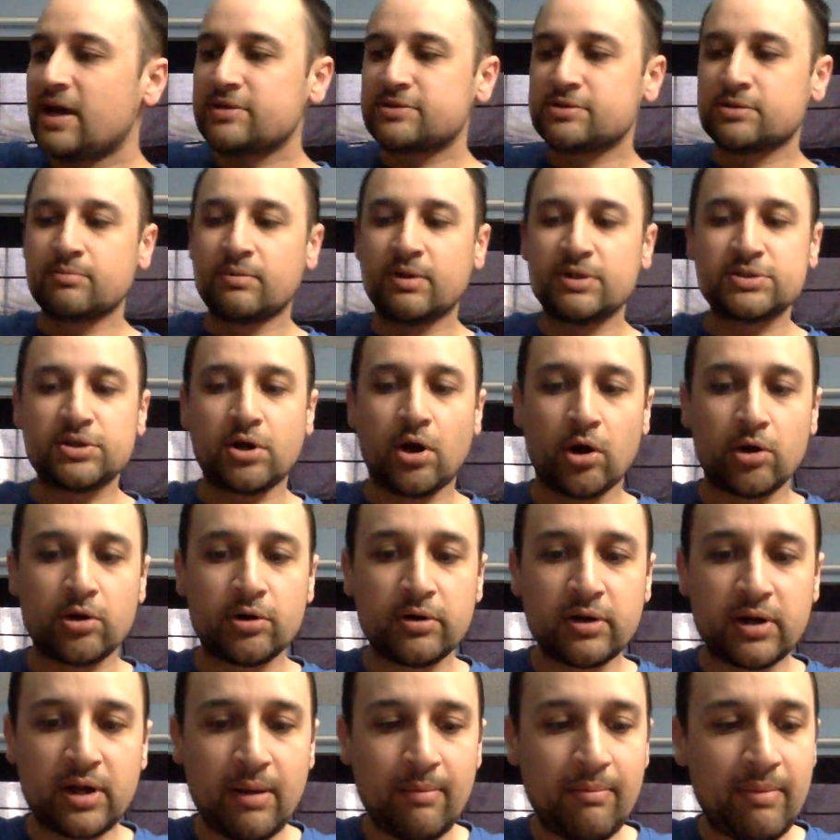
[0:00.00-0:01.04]
are much harder
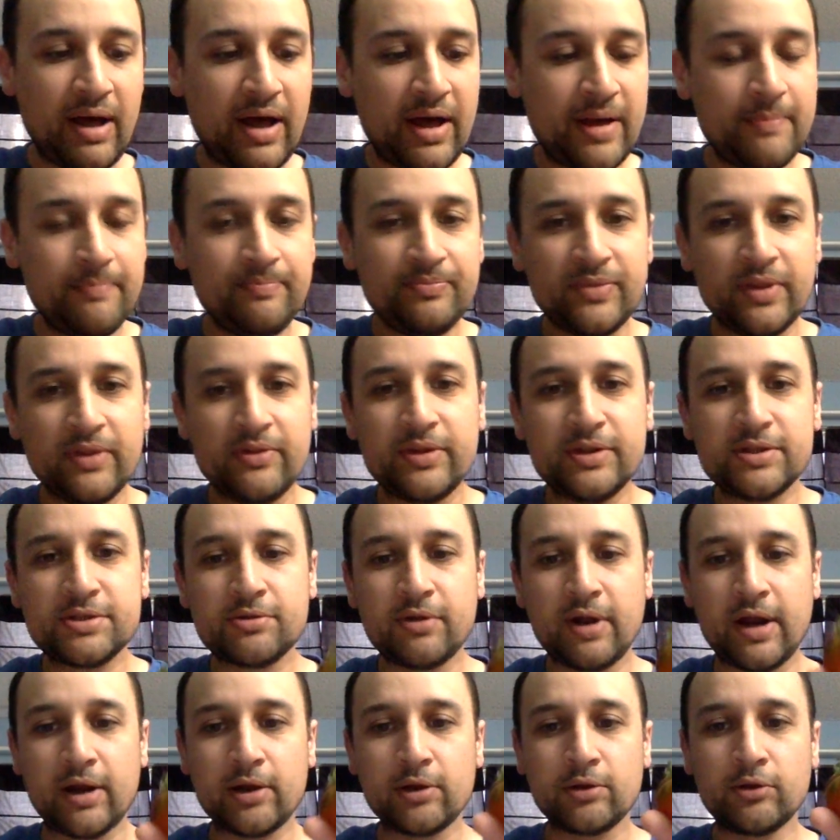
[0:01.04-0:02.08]
to come by. These
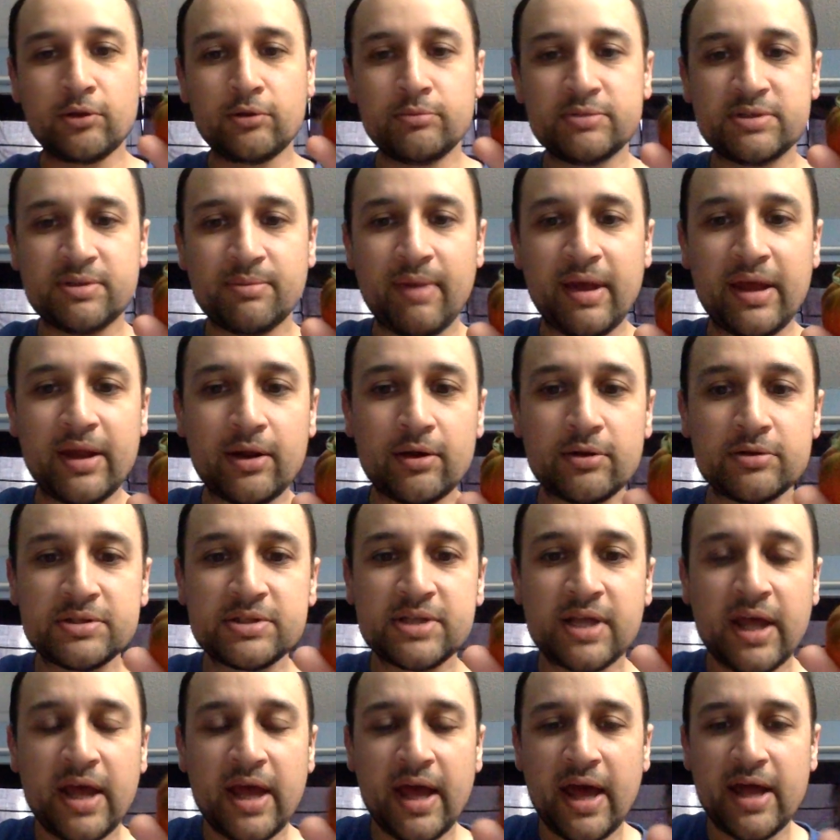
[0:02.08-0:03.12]
are heirloom
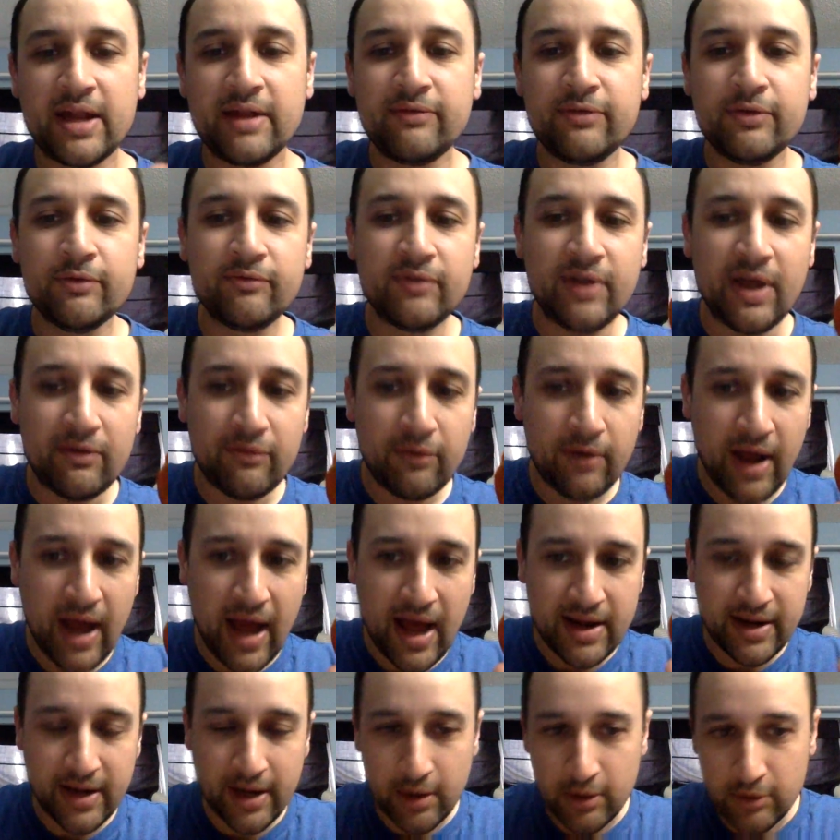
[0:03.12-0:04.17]
tomatoes. And if you've never
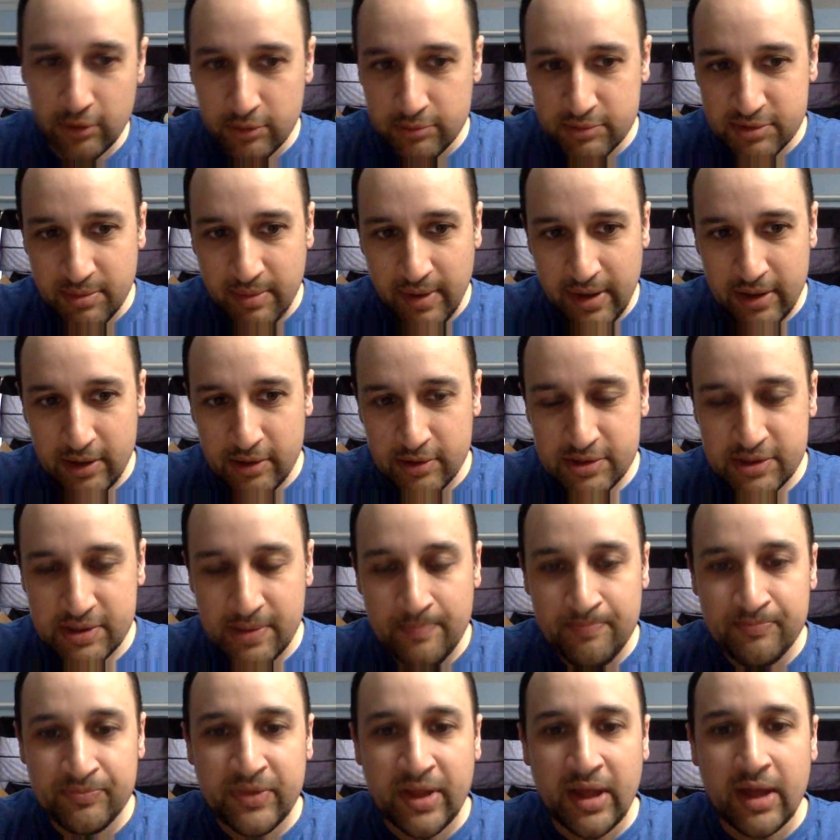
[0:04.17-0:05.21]
had heirloom tomatoes,
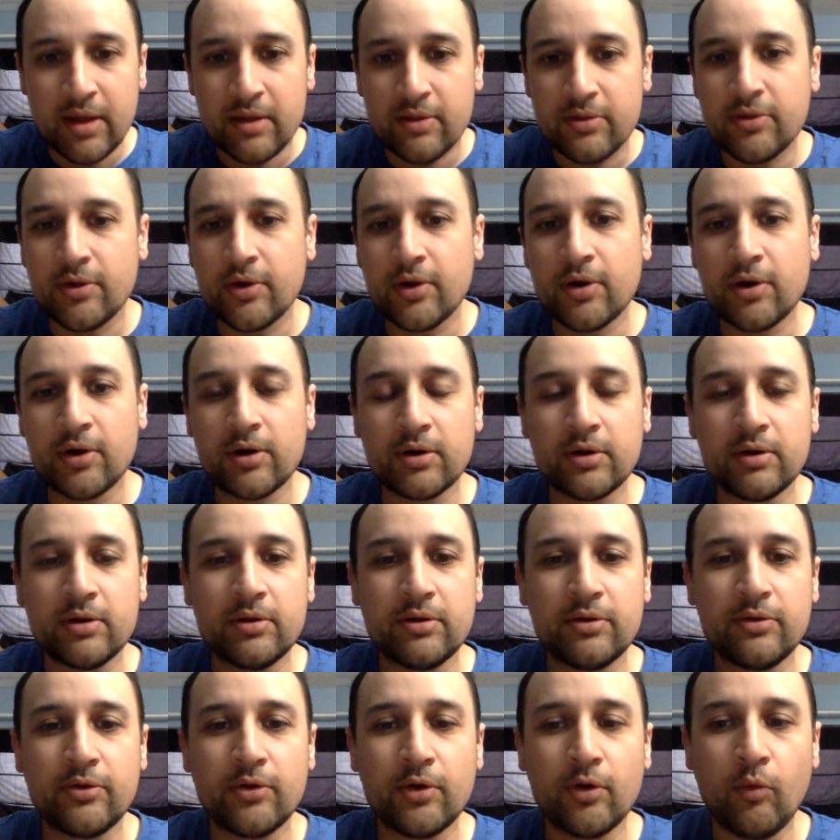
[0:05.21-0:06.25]
they're
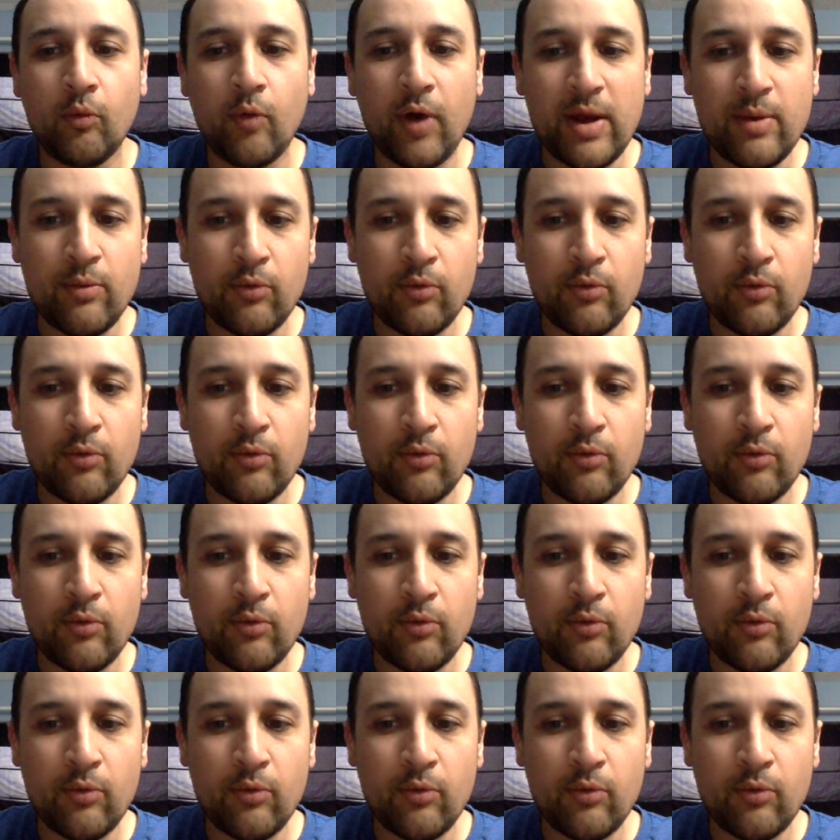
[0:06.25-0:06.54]
way